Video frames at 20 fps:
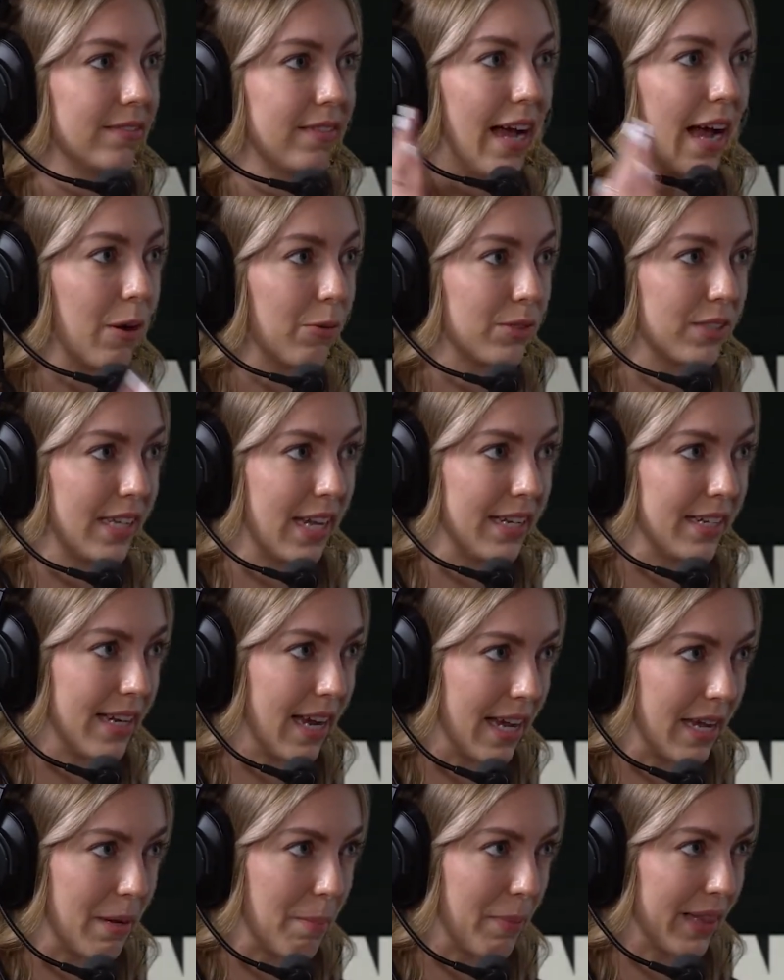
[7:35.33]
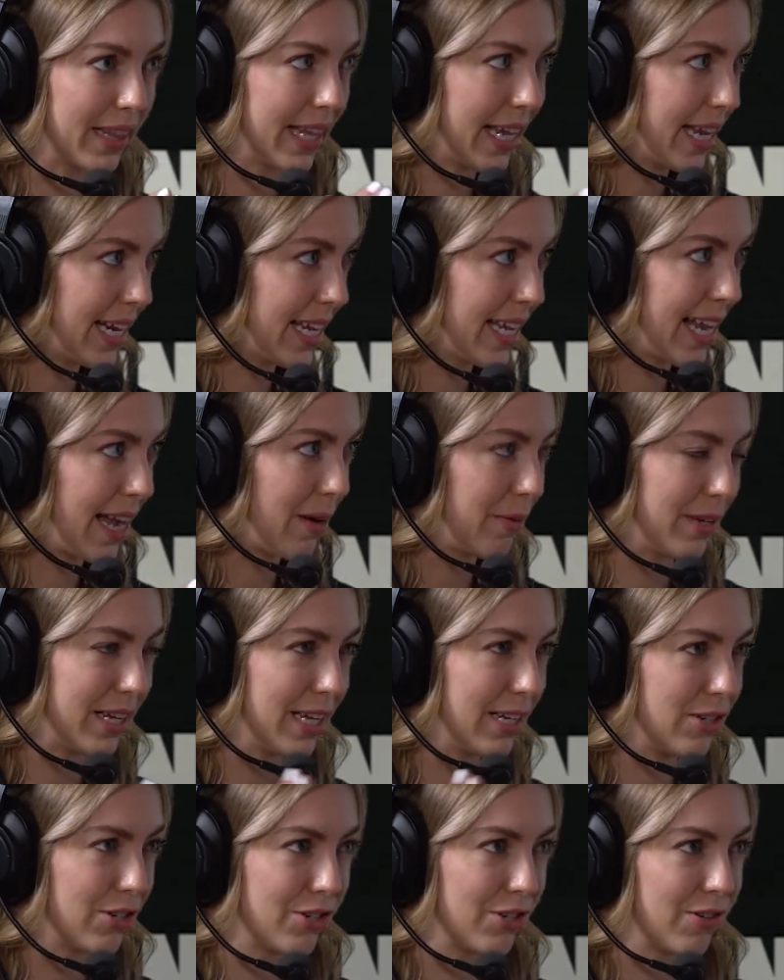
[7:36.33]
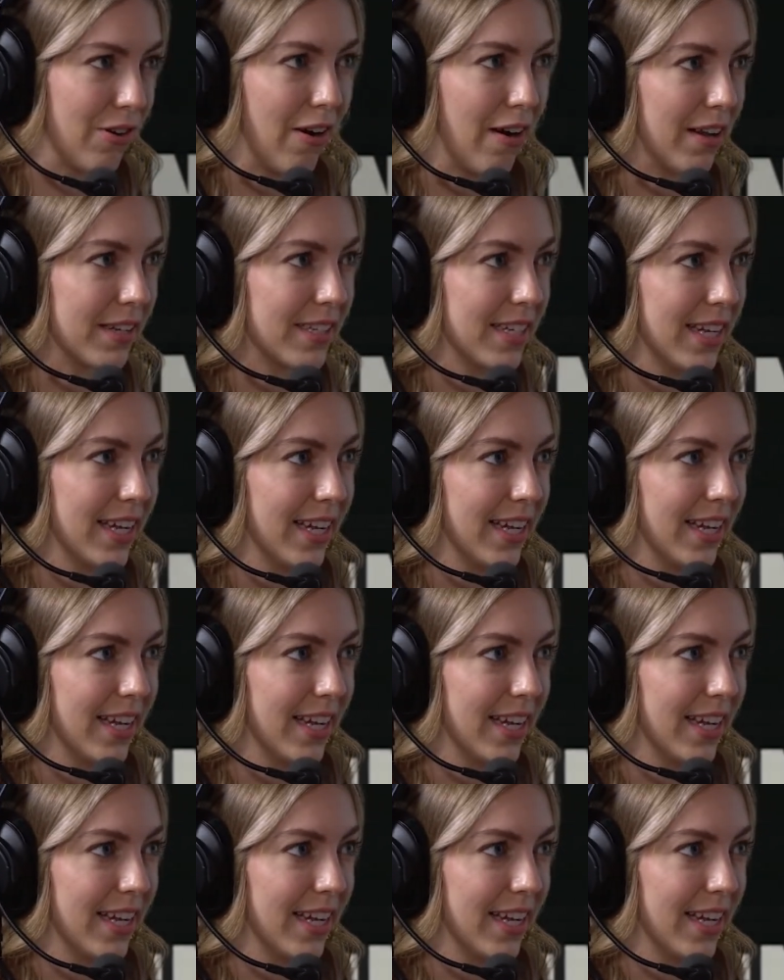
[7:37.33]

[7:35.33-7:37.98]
house at night planning out each shot,